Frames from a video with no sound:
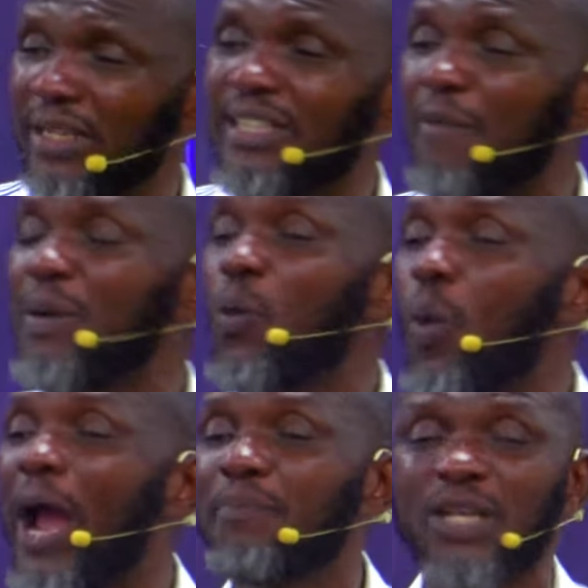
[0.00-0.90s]
They've been
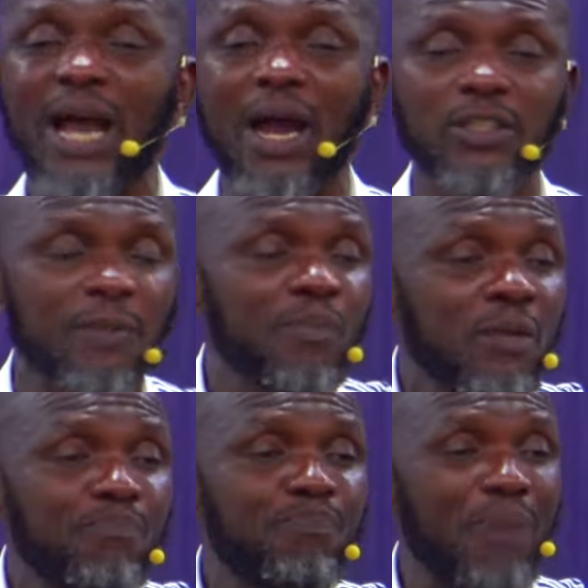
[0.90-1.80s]
wiped
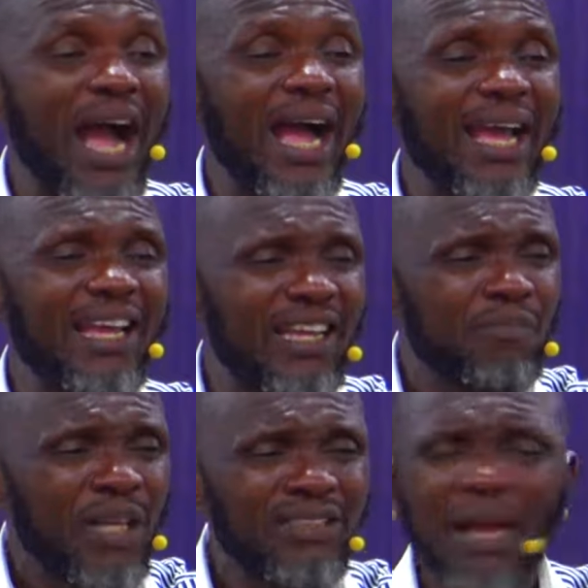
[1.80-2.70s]
out by
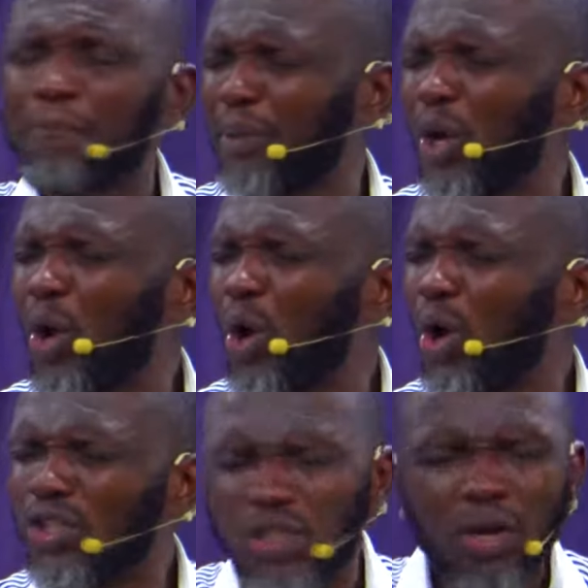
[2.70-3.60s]
the
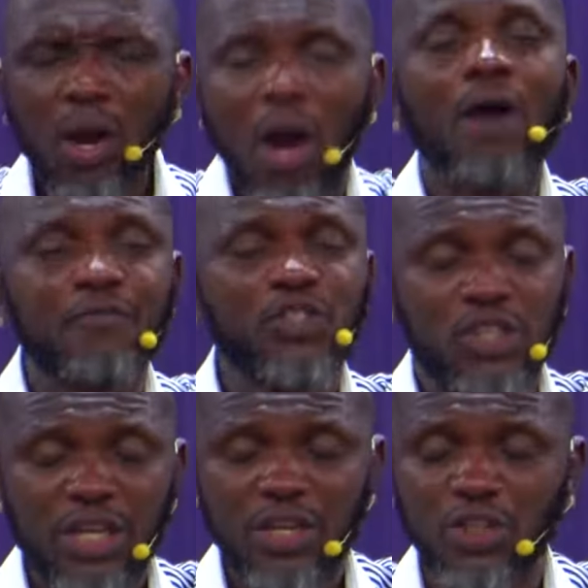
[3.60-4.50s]
blood of
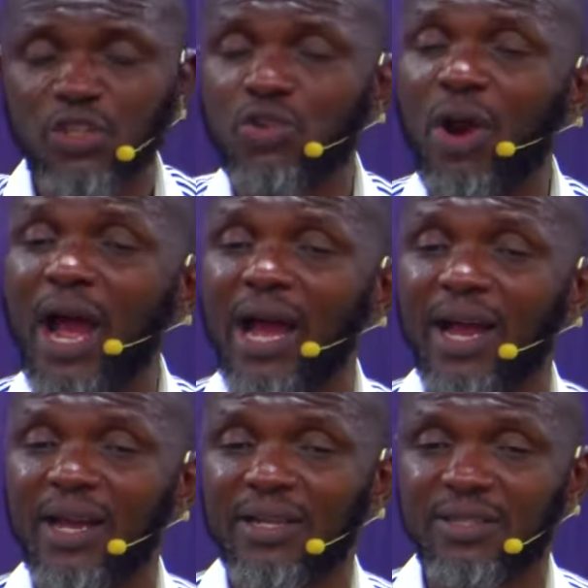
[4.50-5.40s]
Jesus
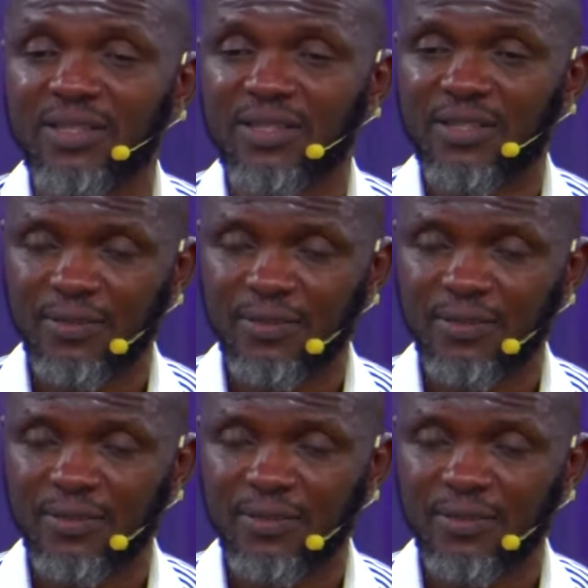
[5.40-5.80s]
Christ.